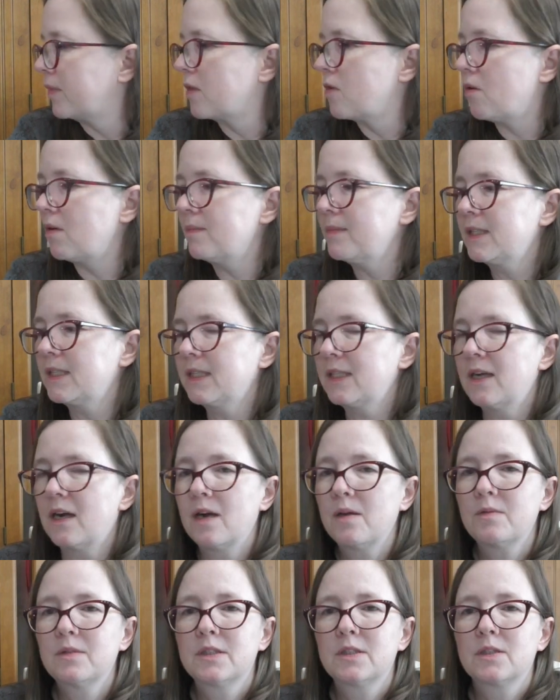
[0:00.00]
normally
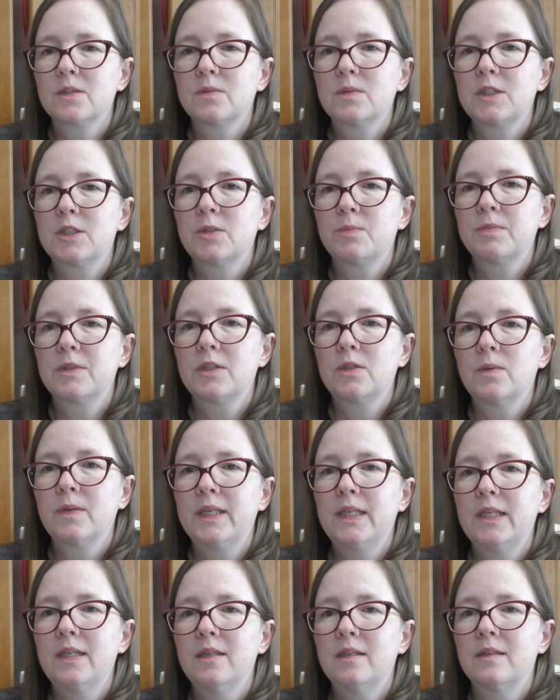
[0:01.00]
I would switch
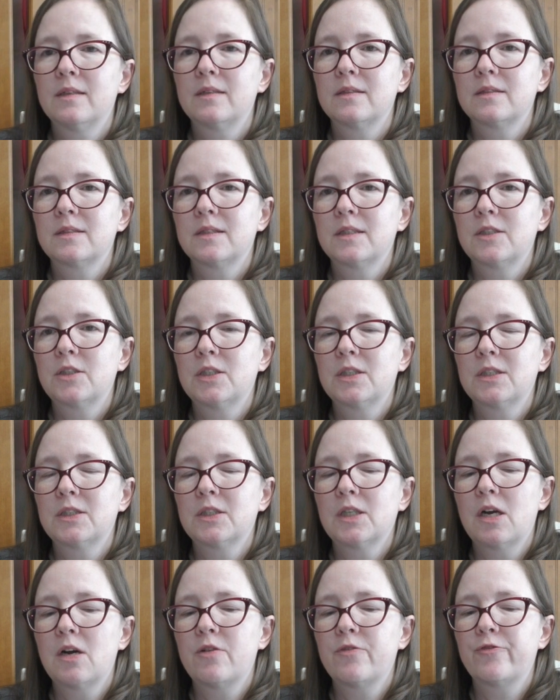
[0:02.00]
between Stitching
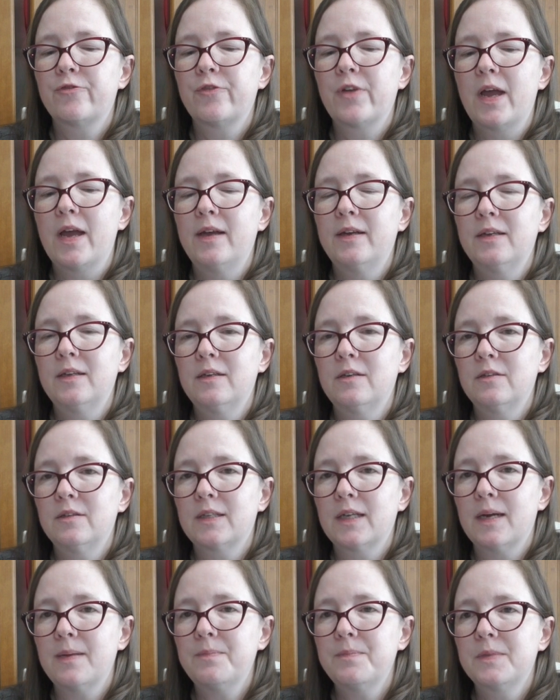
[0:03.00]
Shelf and Inner
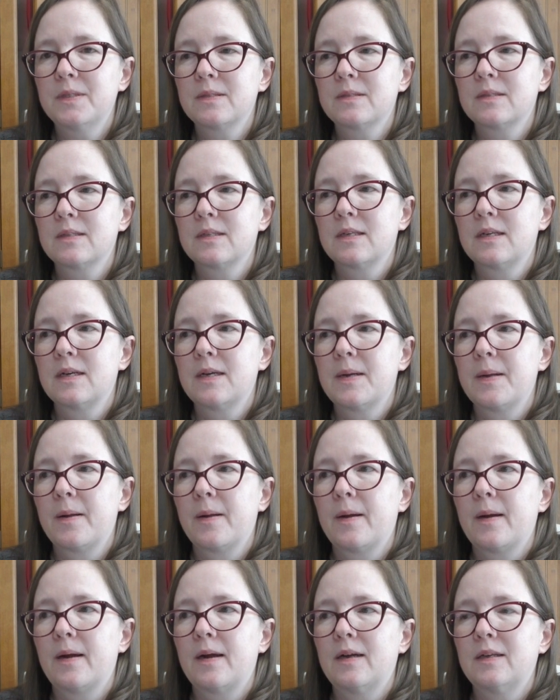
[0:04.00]
Depths
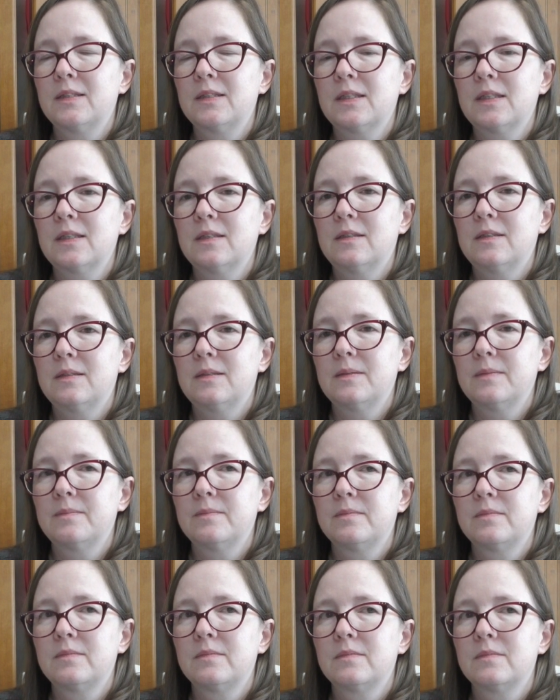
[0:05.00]
until
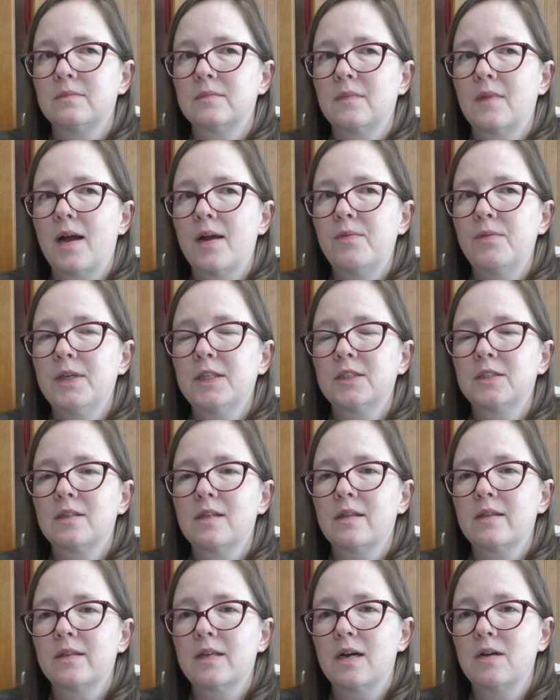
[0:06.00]
I reach
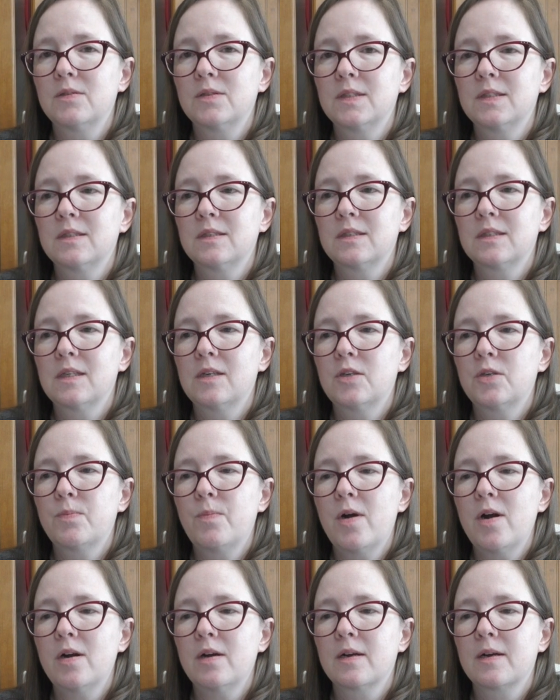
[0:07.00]
the 1,000 stitch
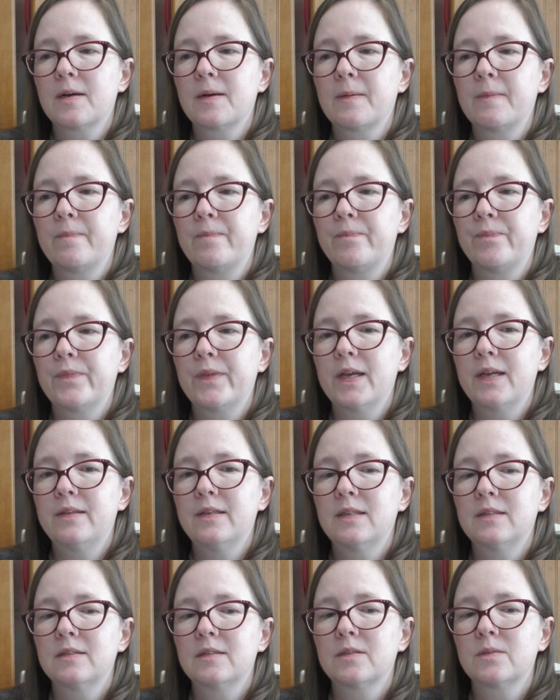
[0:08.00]
mark
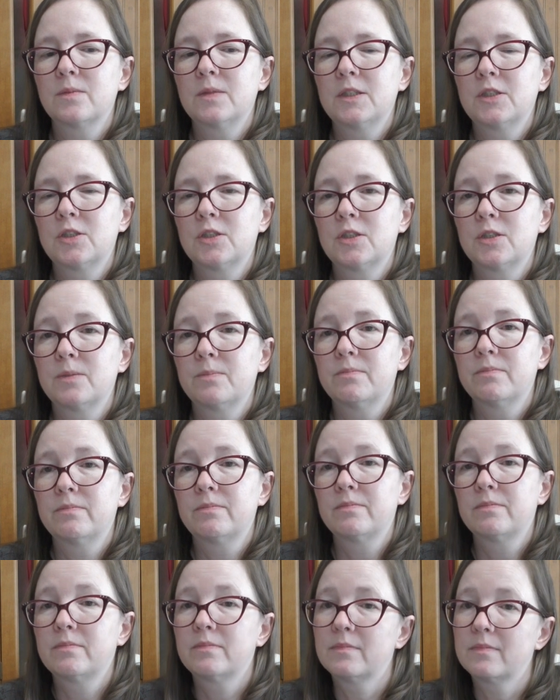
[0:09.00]
and then switch
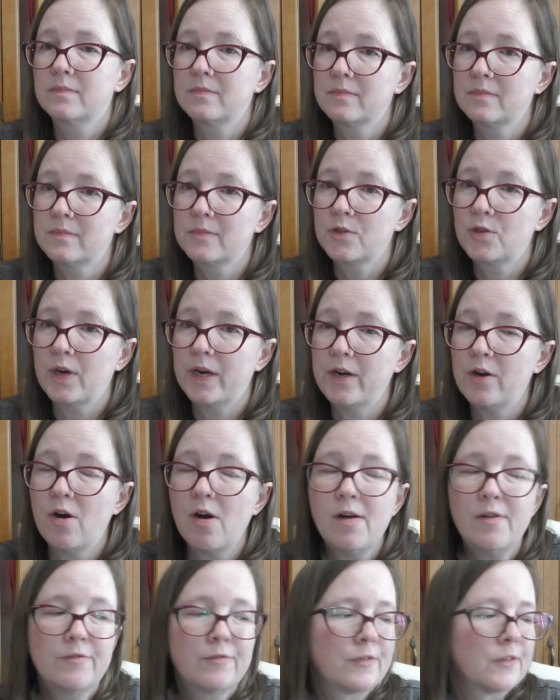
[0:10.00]
trade
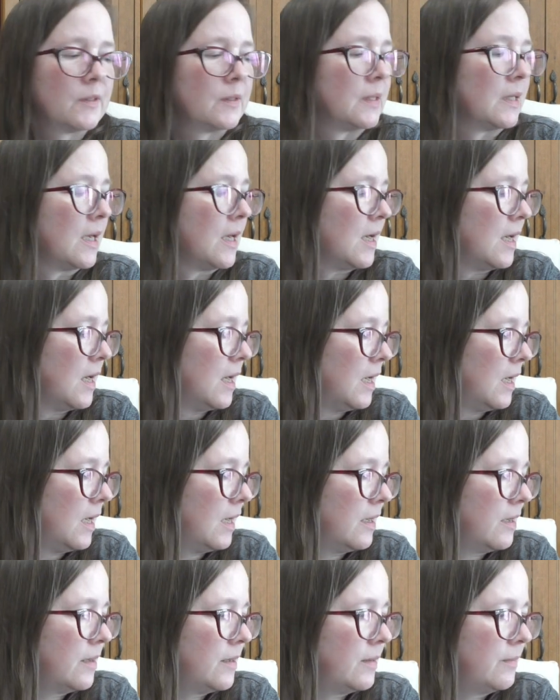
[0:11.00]
off.
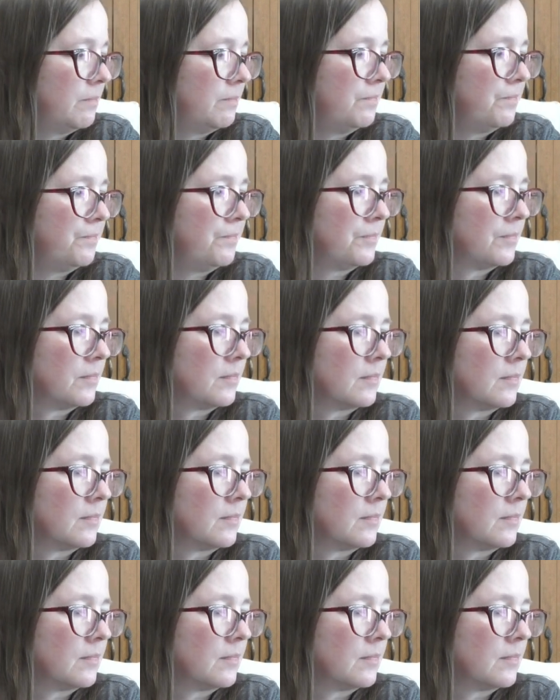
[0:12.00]
I